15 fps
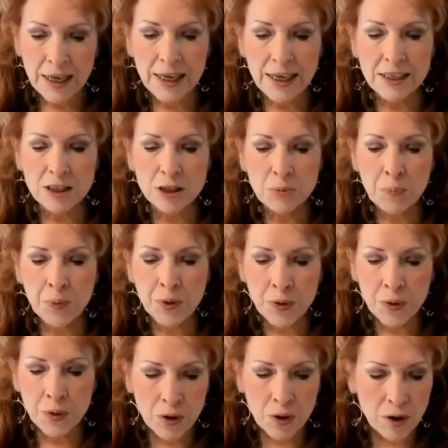He is
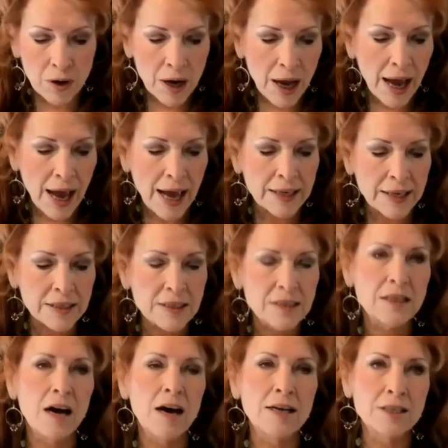pure and his
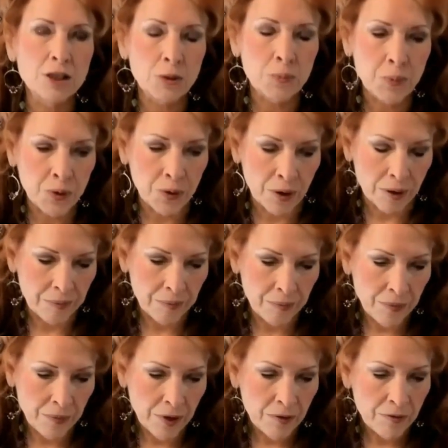thoughts are pure.
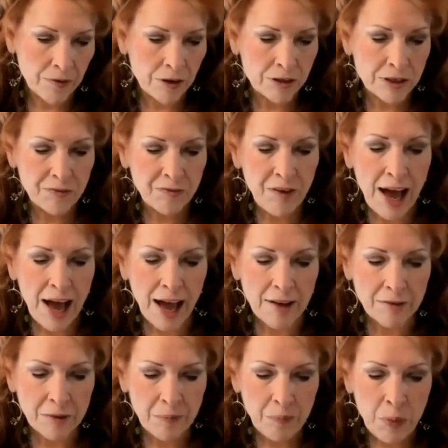Verse 5.